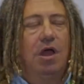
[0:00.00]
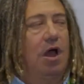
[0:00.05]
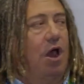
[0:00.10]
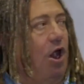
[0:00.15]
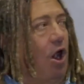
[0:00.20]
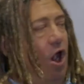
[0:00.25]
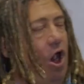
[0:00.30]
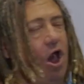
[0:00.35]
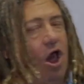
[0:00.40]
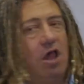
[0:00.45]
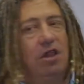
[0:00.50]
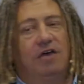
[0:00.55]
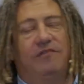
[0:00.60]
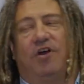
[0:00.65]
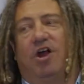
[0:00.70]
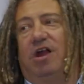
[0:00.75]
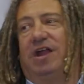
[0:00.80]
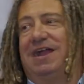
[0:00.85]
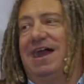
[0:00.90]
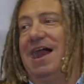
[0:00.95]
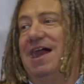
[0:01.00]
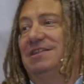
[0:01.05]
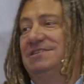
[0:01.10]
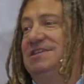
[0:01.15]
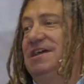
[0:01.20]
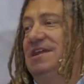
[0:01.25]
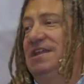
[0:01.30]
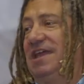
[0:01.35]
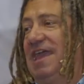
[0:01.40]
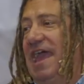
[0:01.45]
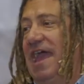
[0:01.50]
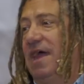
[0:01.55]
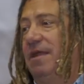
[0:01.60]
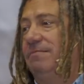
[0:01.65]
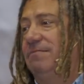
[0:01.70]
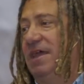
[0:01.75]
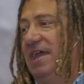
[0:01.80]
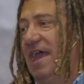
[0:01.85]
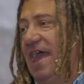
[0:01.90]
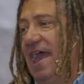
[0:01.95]
All of our content can
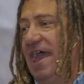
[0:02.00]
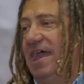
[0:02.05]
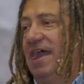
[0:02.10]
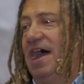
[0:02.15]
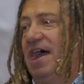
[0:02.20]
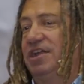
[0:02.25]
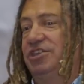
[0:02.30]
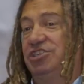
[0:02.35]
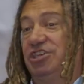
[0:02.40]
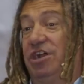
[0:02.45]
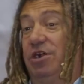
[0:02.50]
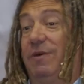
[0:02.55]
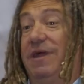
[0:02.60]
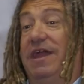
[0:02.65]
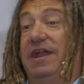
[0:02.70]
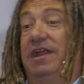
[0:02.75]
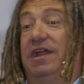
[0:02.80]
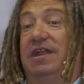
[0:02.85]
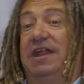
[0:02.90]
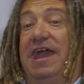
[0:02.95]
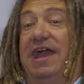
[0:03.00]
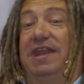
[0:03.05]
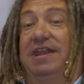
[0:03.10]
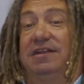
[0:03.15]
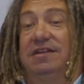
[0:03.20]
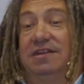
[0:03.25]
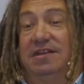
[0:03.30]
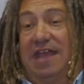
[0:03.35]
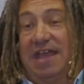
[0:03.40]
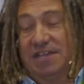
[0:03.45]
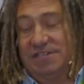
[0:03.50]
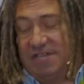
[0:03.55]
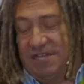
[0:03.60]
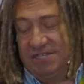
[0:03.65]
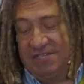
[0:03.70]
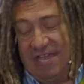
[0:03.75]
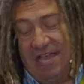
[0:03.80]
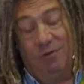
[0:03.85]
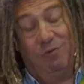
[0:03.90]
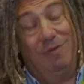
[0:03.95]
be AI generated, and as I
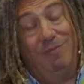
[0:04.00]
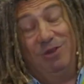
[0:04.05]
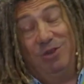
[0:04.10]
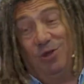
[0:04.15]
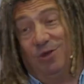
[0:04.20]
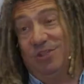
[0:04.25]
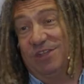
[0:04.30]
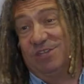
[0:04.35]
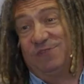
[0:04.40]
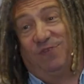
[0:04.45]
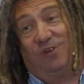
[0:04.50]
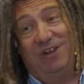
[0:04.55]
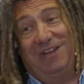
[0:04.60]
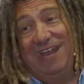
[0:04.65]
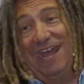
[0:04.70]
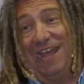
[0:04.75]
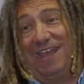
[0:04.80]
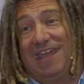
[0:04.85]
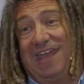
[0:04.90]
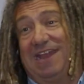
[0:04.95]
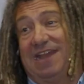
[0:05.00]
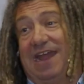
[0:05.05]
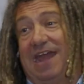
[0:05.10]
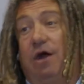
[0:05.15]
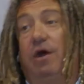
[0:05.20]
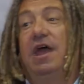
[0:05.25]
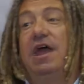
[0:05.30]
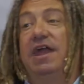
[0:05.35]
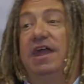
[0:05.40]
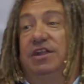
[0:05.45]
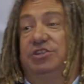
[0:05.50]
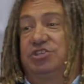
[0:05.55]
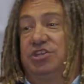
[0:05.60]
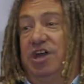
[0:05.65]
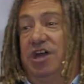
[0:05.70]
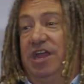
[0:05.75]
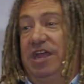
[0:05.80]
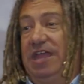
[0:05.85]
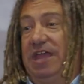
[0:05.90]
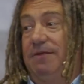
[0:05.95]
said, we've been doing this for a decade now. It's
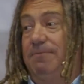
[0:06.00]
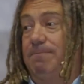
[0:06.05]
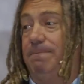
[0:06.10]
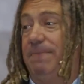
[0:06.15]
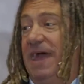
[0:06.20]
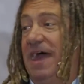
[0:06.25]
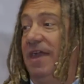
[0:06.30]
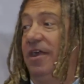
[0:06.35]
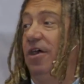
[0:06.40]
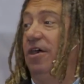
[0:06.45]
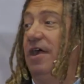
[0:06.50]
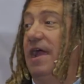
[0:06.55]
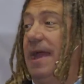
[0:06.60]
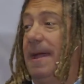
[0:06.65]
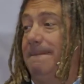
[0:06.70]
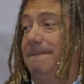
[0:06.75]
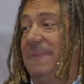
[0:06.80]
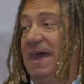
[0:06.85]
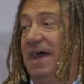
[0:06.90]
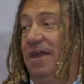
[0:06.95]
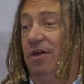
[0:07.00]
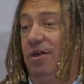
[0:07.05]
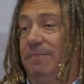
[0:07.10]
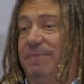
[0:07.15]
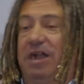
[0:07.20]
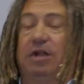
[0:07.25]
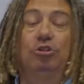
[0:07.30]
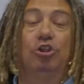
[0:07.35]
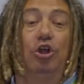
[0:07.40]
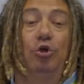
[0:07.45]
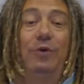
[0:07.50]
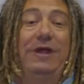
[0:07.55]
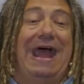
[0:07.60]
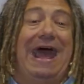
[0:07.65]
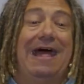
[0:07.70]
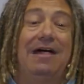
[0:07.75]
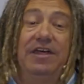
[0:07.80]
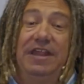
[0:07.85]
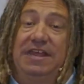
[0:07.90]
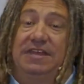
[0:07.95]
going to get better and better and better. Look,
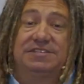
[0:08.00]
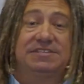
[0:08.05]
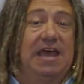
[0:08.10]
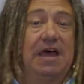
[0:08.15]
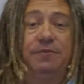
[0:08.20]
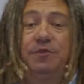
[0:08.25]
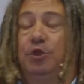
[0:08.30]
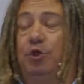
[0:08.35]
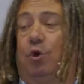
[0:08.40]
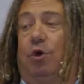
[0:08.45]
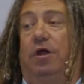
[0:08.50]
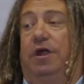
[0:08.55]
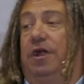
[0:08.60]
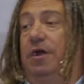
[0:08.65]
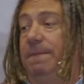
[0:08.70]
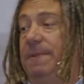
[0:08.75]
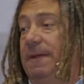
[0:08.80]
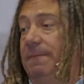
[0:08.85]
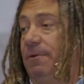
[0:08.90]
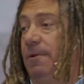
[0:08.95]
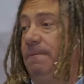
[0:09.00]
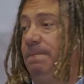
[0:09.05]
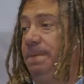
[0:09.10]
reality is out the door here, people.